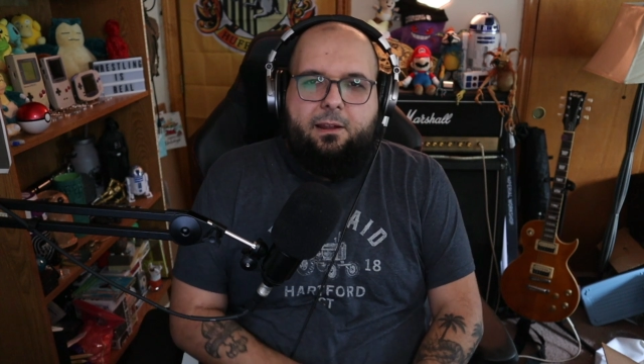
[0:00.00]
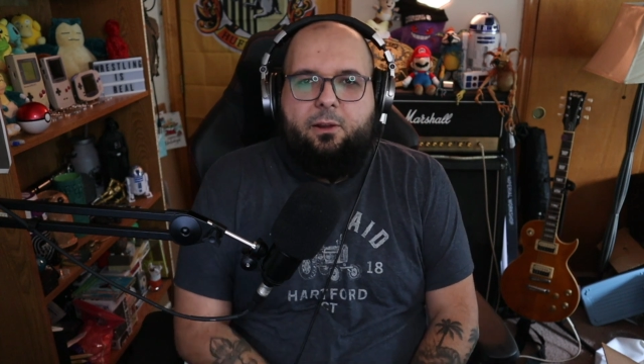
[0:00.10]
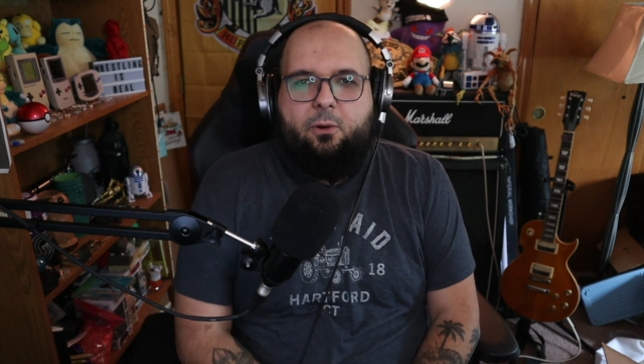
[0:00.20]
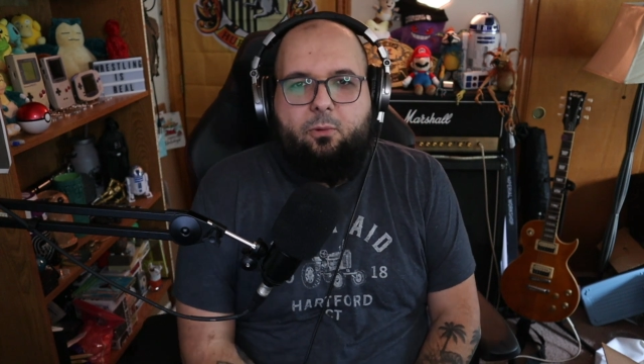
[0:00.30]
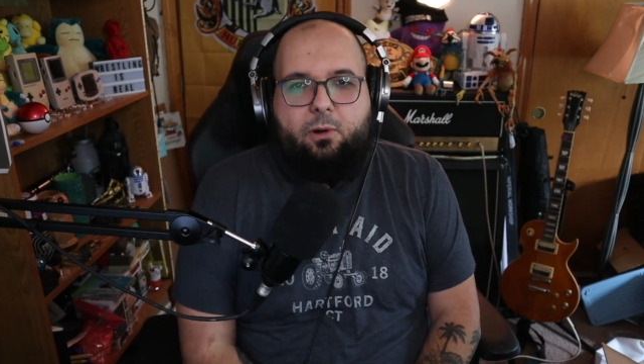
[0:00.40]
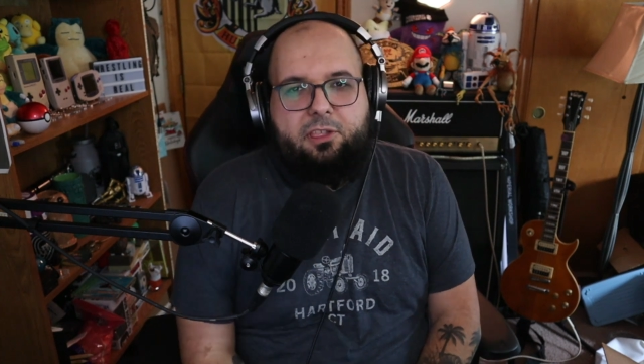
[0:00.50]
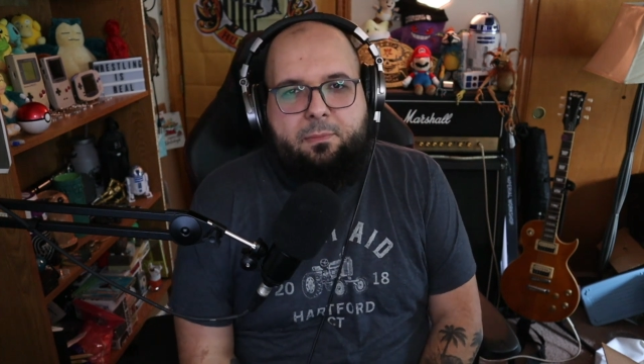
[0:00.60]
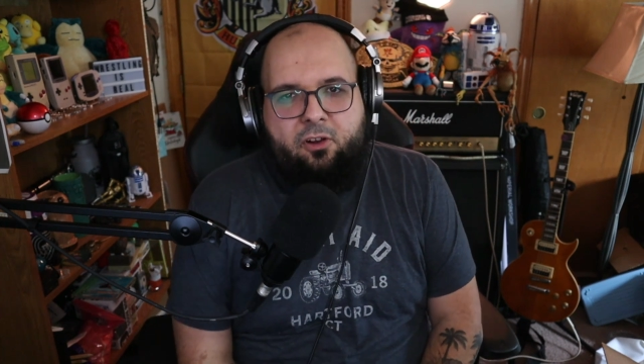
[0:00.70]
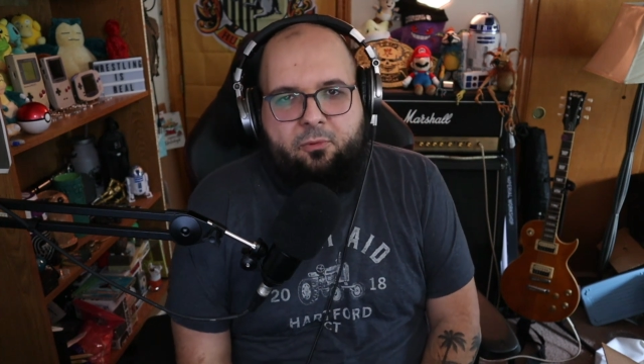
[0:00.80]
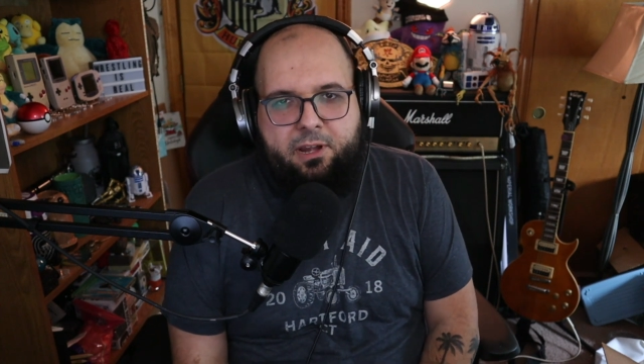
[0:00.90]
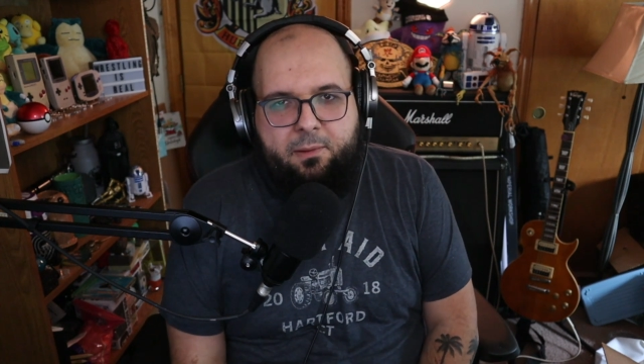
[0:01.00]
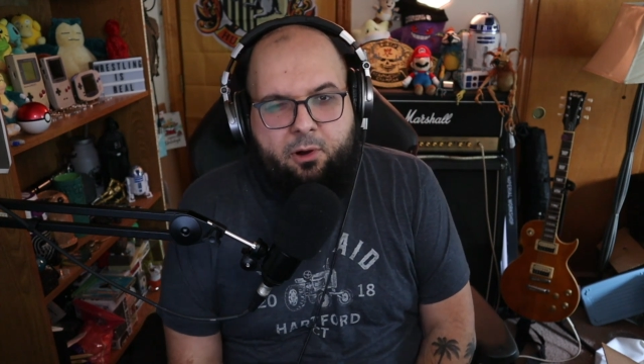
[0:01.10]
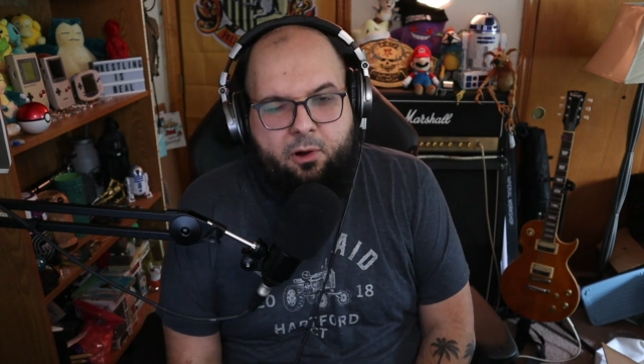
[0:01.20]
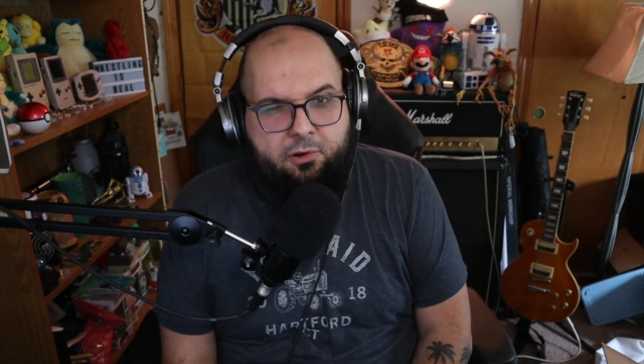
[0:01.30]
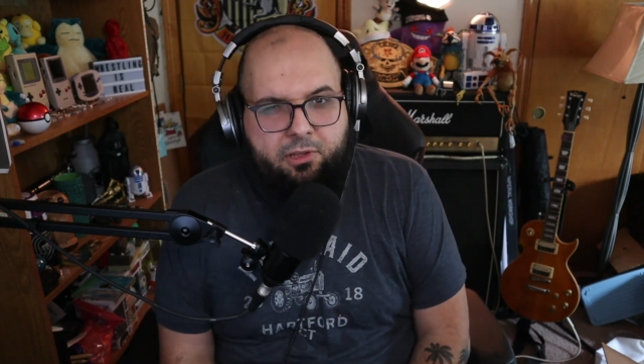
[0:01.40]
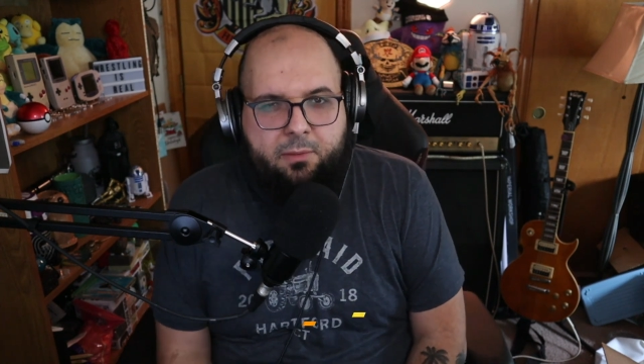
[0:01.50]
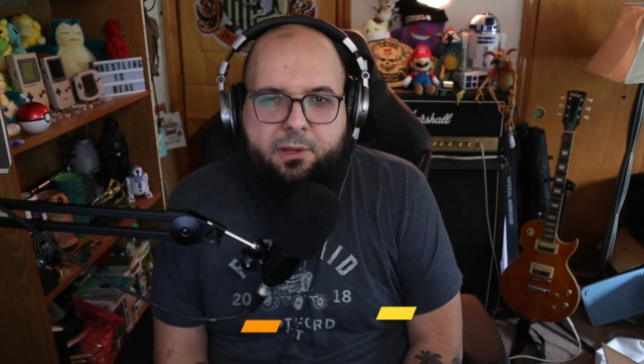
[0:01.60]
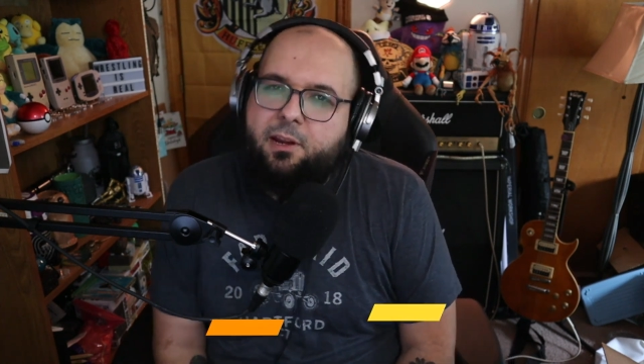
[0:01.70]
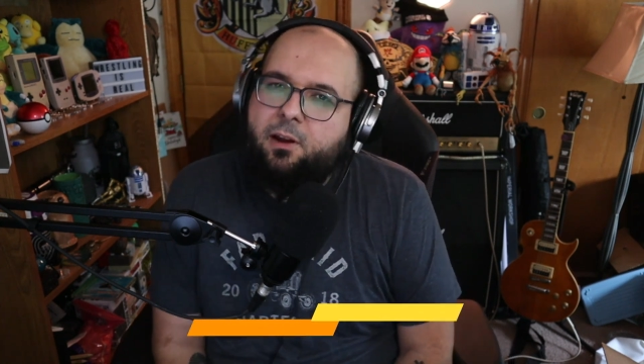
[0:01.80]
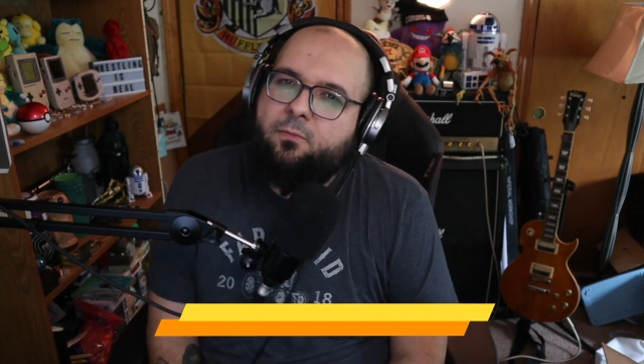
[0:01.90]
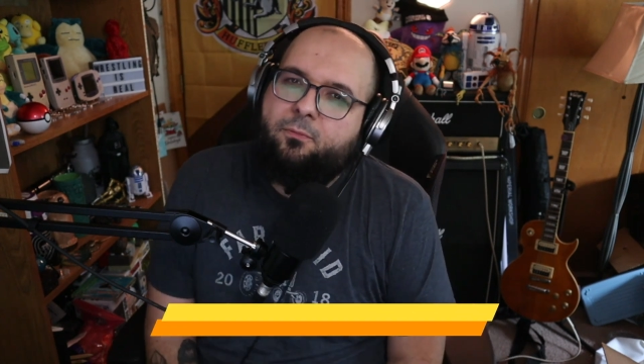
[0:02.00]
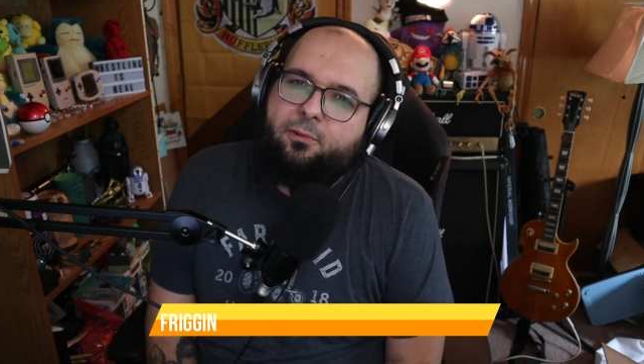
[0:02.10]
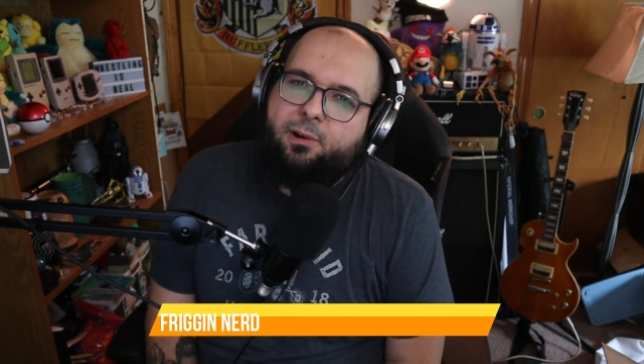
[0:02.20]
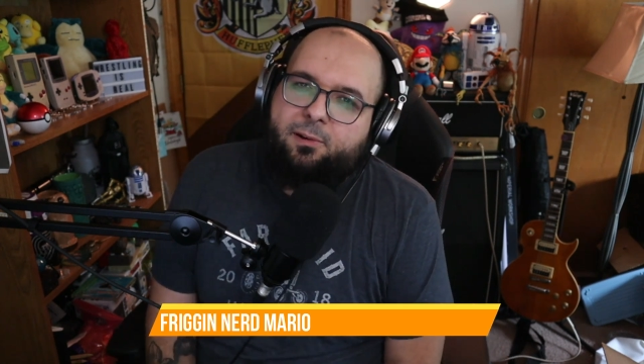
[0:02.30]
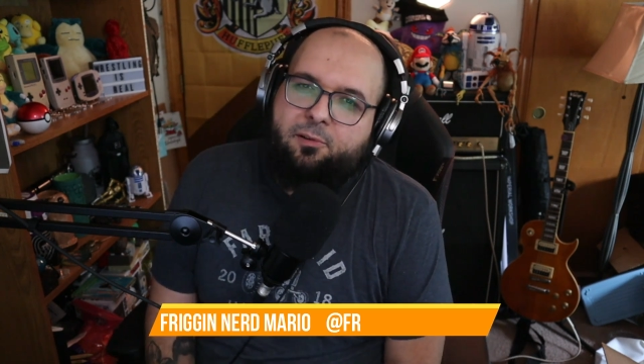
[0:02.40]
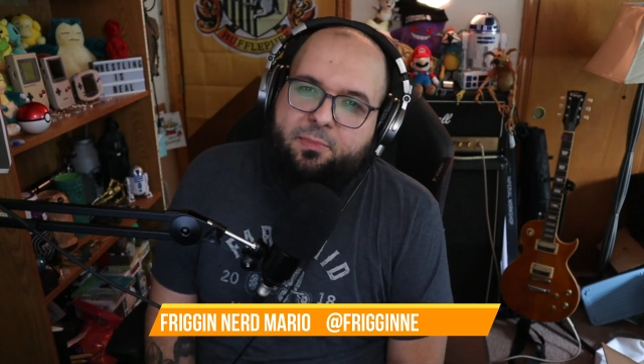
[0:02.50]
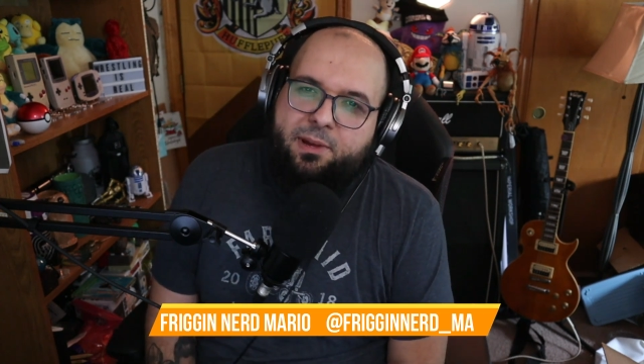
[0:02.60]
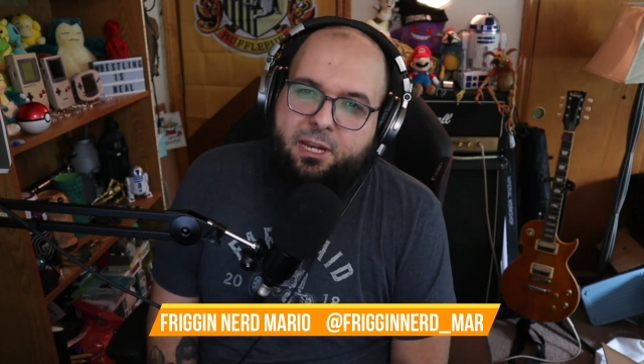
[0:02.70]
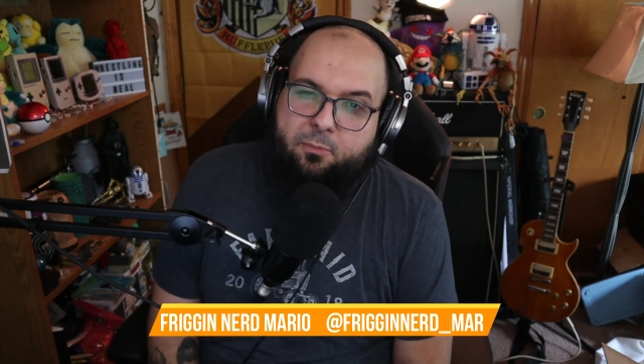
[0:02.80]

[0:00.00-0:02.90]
What's up, everybody? Mario Lima here from Friggin Nerds Media,